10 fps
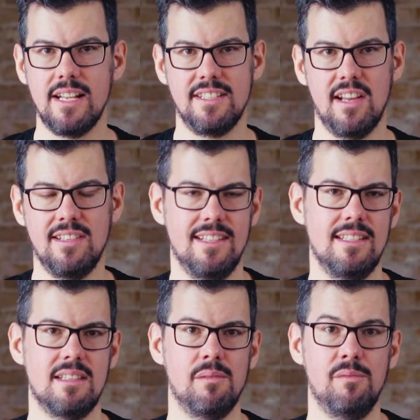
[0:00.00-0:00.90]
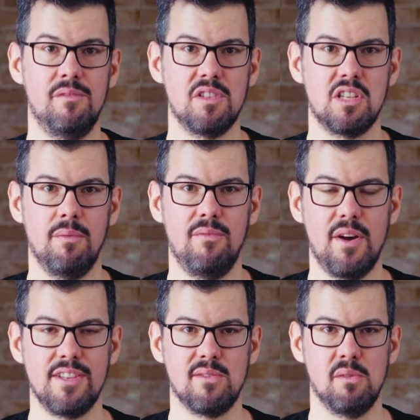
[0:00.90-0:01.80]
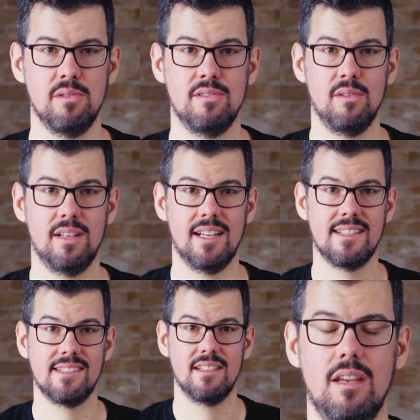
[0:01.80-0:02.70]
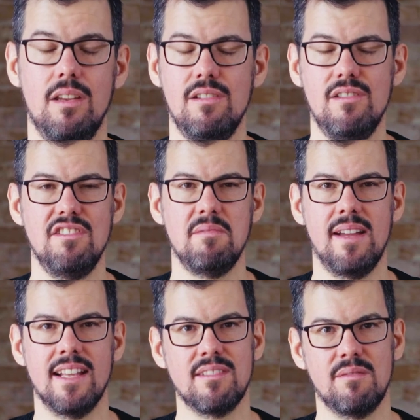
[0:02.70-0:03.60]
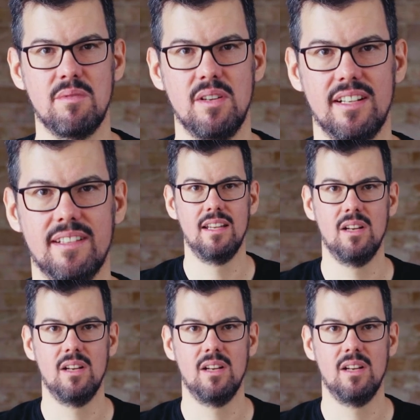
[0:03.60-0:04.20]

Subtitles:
SEO system for Shopify stores took us huge amounts of work.